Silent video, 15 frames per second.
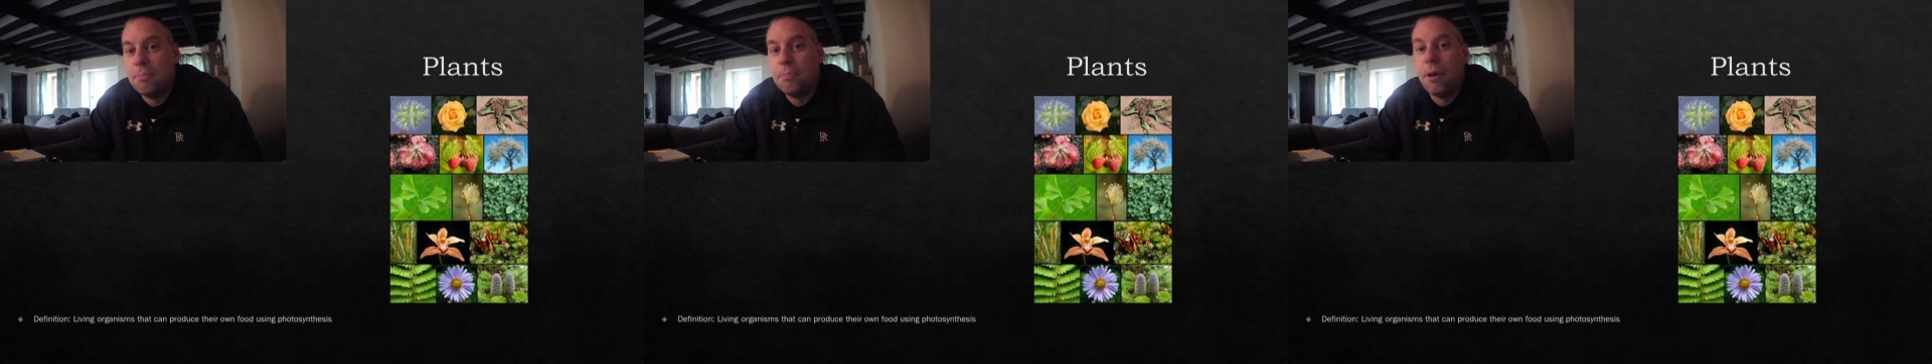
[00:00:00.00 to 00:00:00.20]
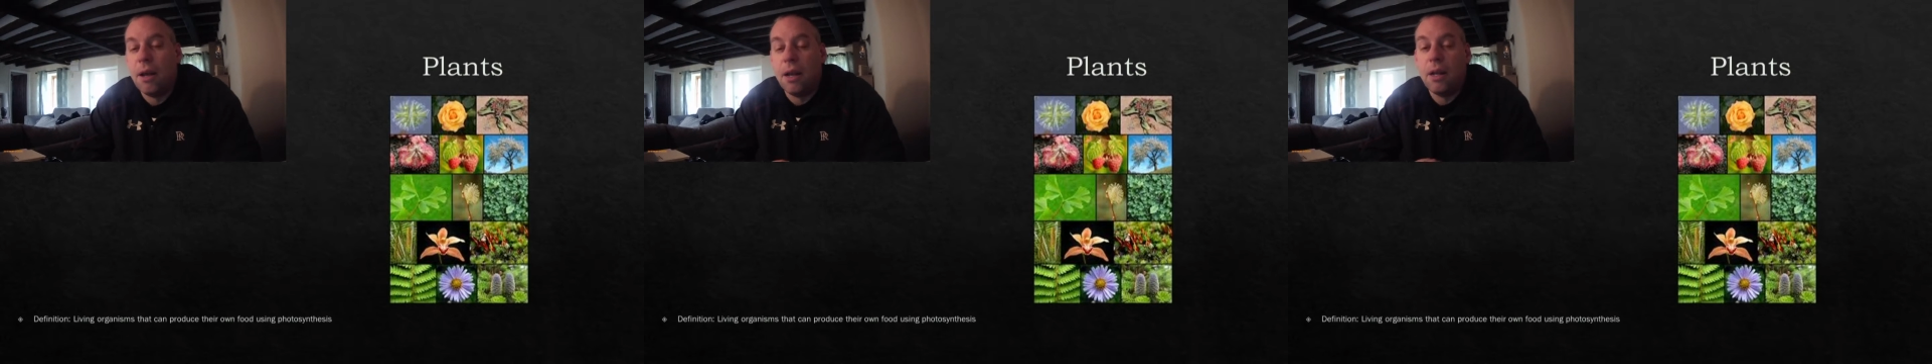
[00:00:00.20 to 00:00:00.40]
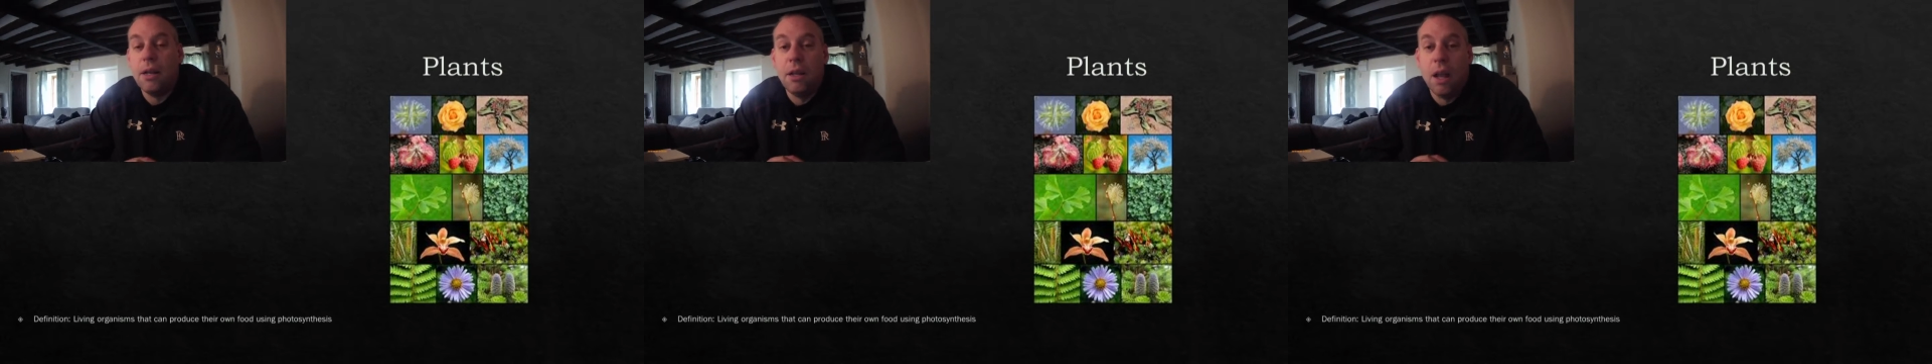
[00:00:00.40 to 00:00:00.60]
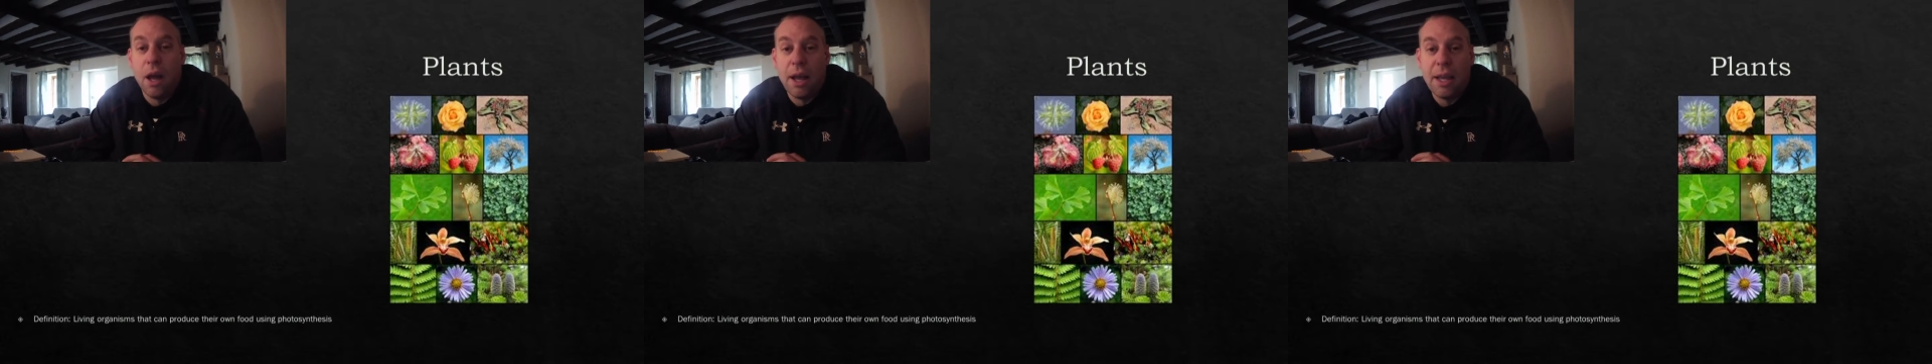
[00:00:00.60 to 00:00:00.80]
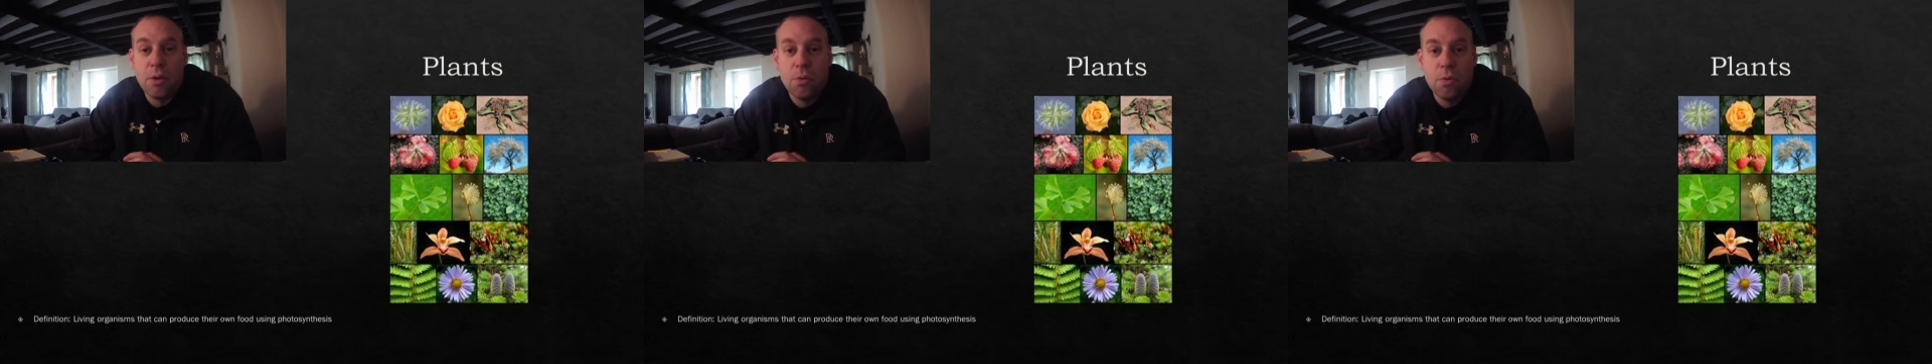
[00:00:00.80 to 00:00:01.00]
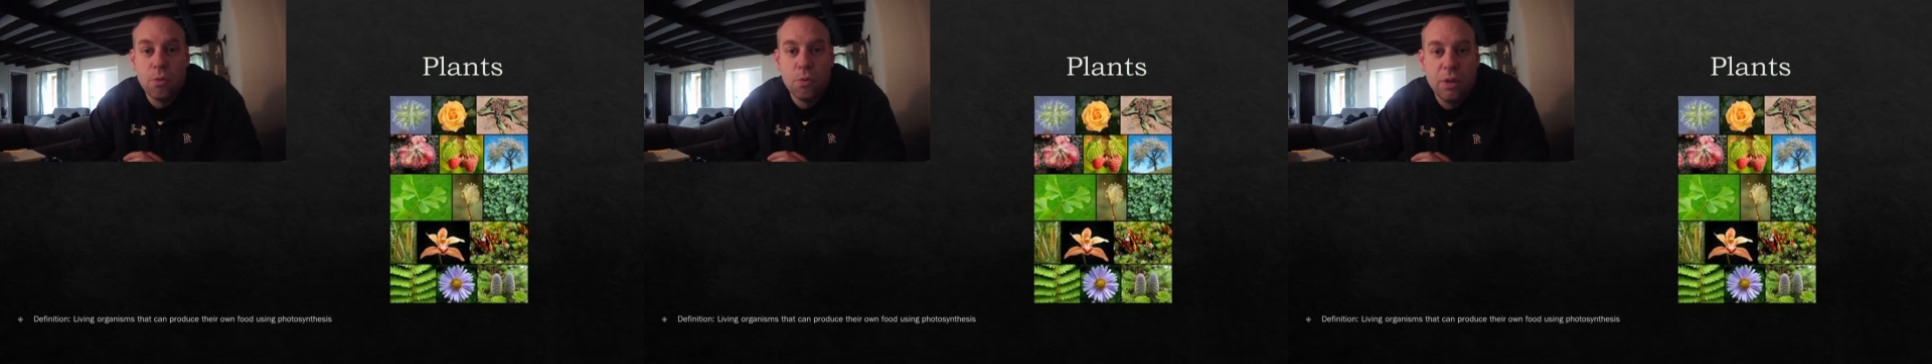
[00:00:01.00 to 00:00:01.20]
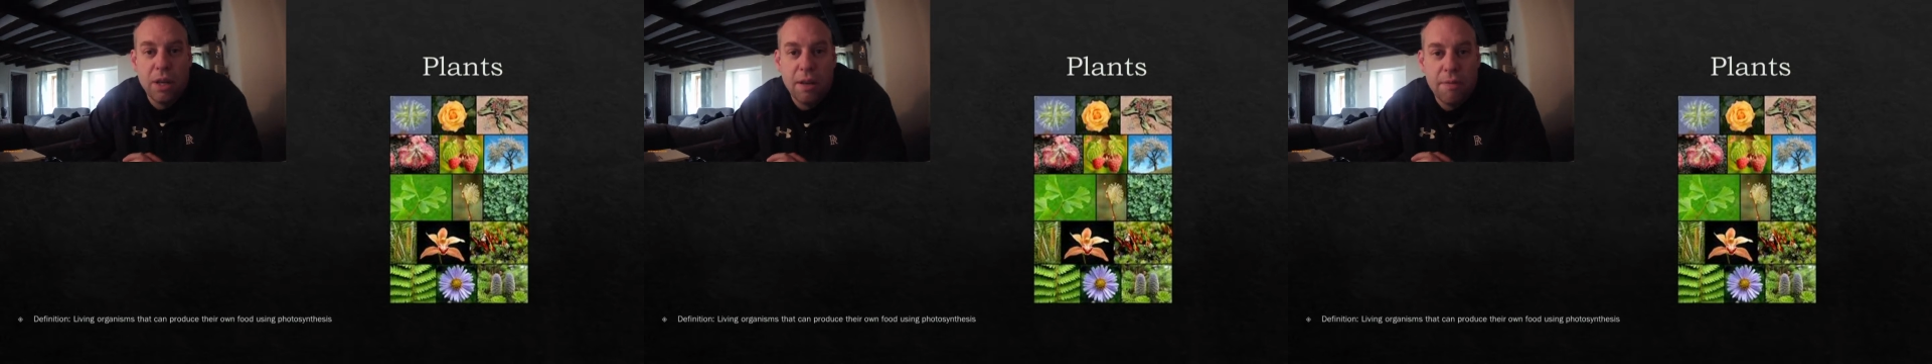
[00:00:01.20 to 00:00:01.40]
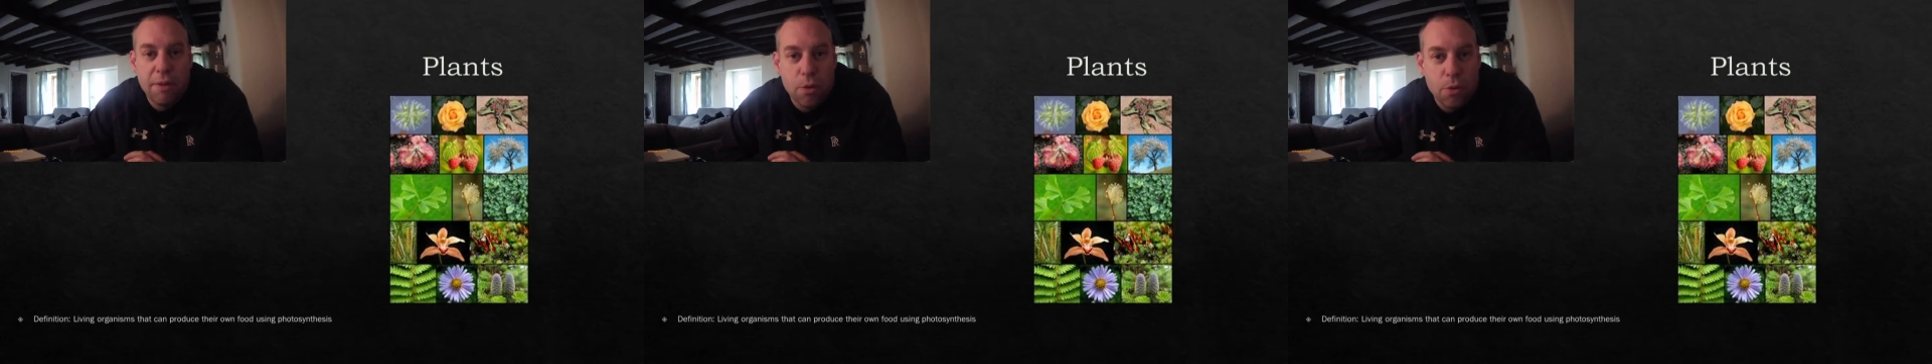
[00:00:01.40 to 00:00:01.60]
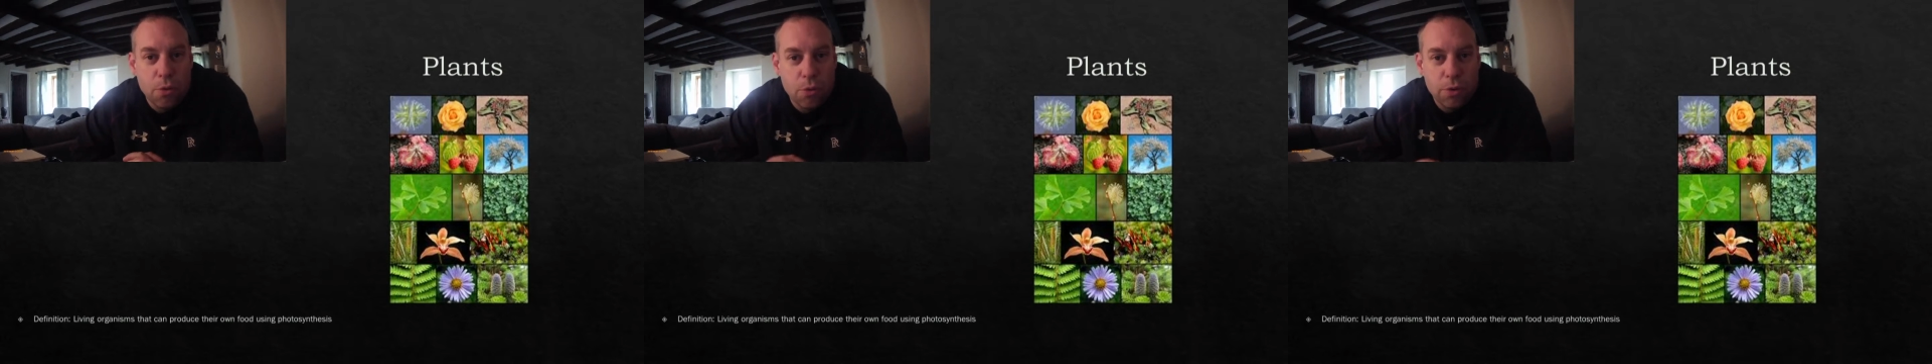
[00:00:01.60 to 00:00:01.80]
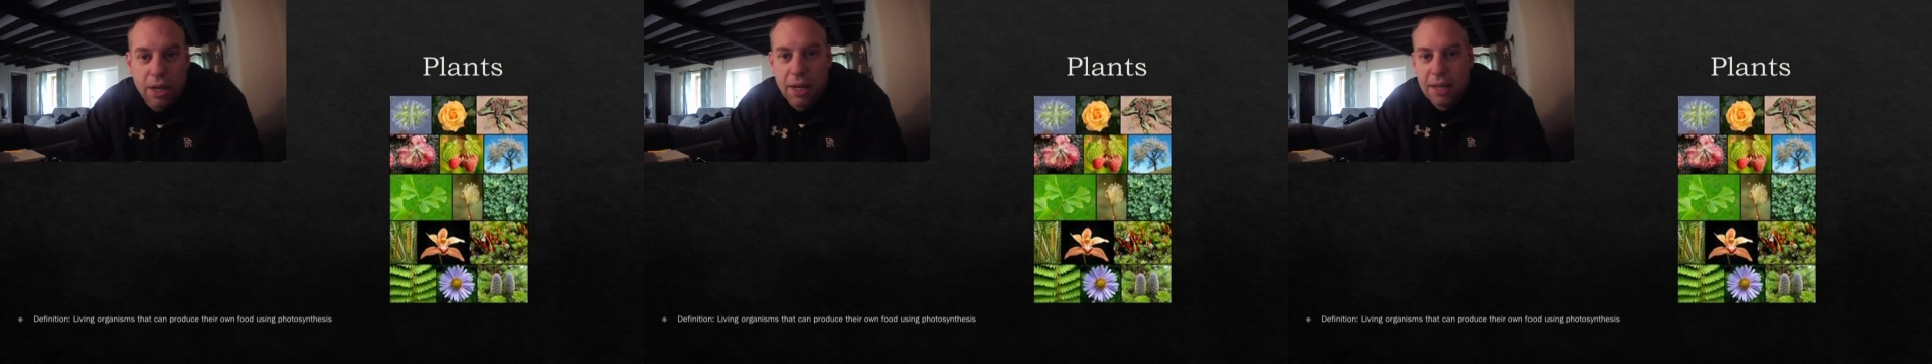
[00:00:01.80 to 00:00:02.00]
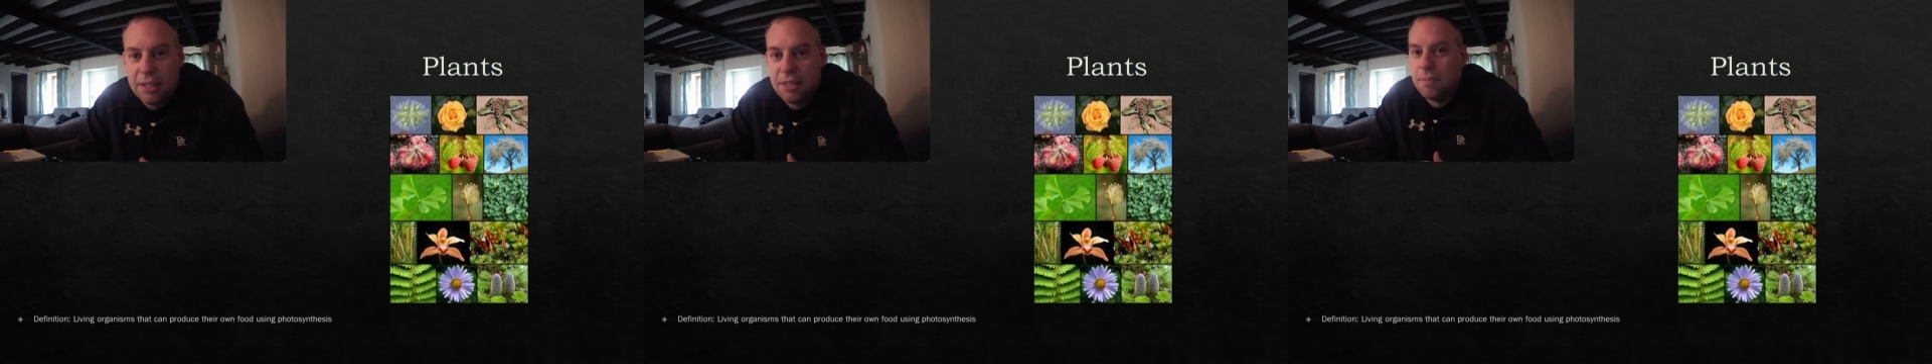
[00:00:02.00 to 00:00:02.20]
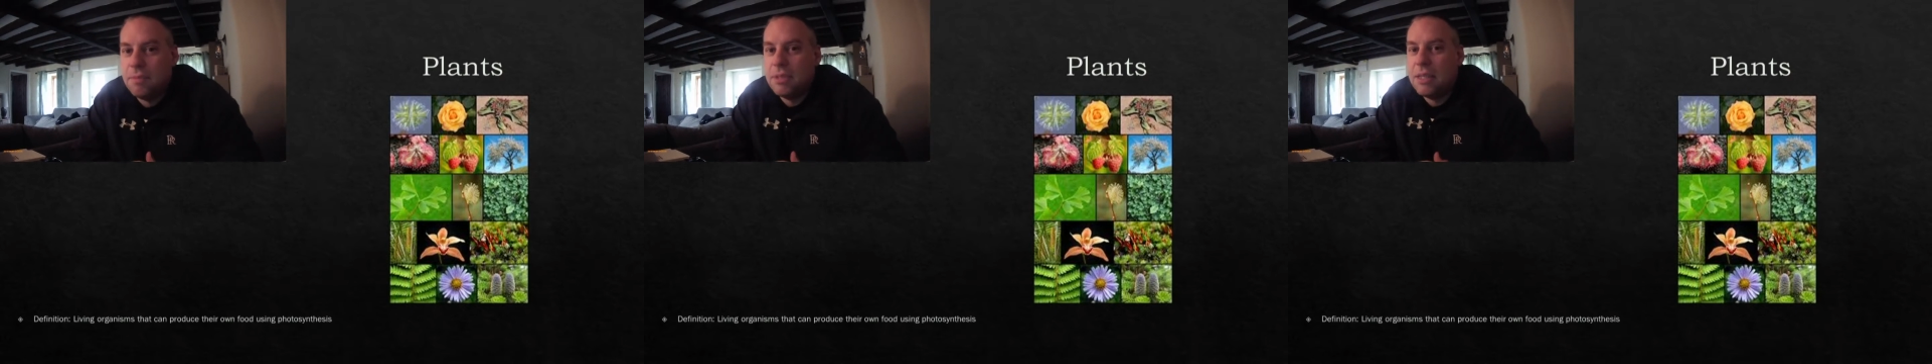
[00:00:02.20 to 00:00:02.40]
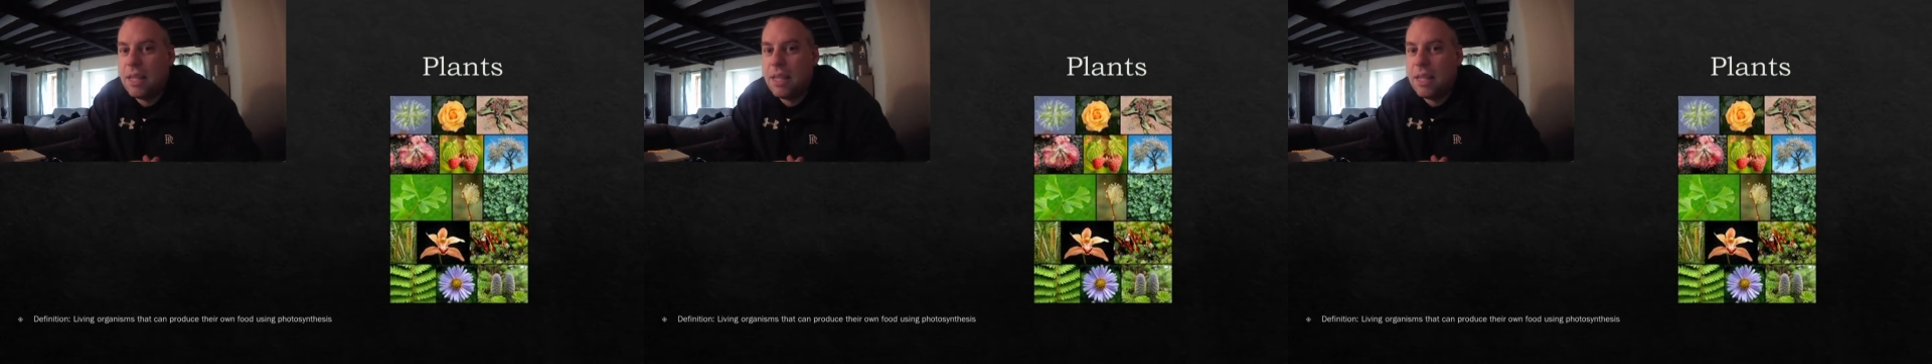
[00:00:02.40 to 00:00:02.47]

but like all living organisms,